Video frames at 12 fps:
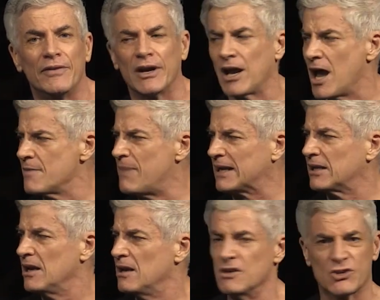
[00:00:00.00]
And they're going, but
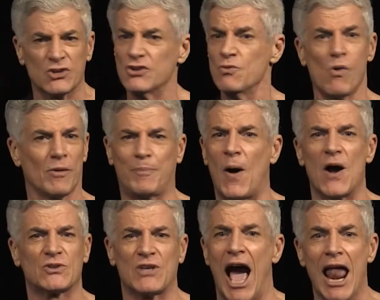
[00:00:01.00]
this isn't what
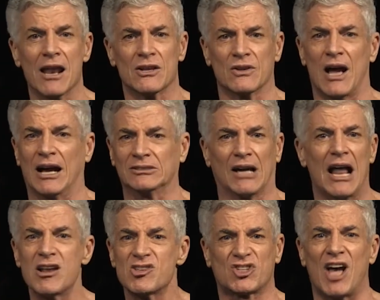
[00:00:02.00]
Pastor Allan, I
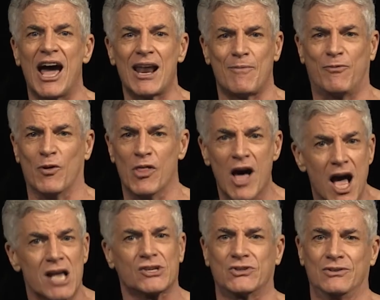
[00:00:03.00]
didn't sign up for
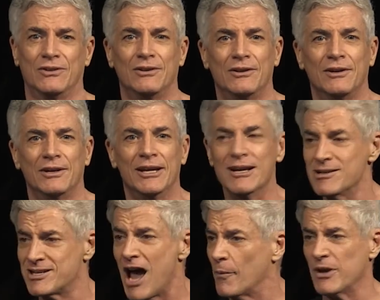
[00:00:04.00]
this. He
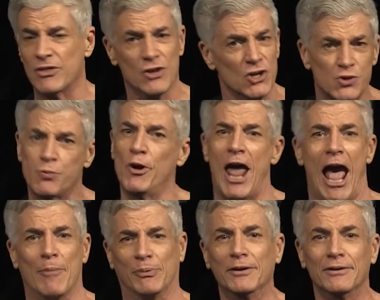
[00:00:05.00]
didn't tell me this would
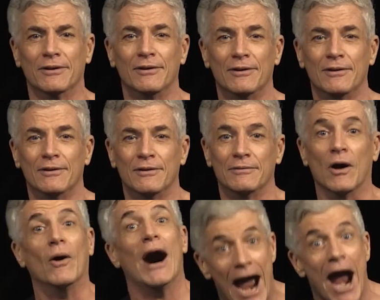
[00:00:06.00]
happen.
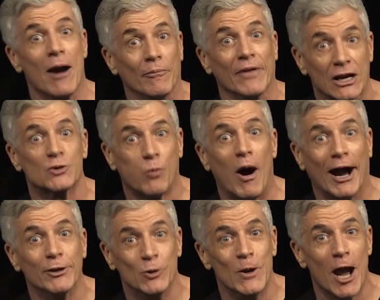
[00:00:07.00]
No, I am. That's
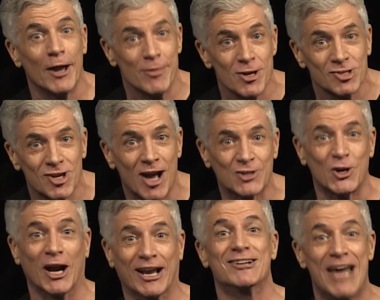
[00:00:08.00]
why you are in this
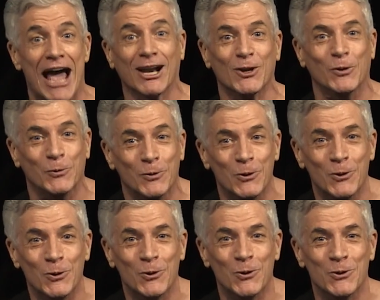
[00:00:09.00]
house. I can tell you.
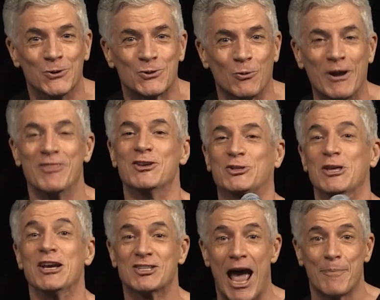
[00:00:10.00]
So when these
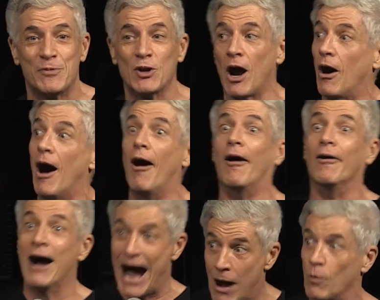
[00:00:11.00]
things happen, you go,
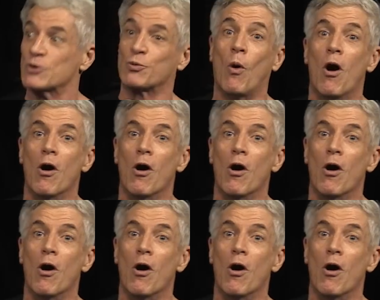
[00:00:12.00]
oh, I was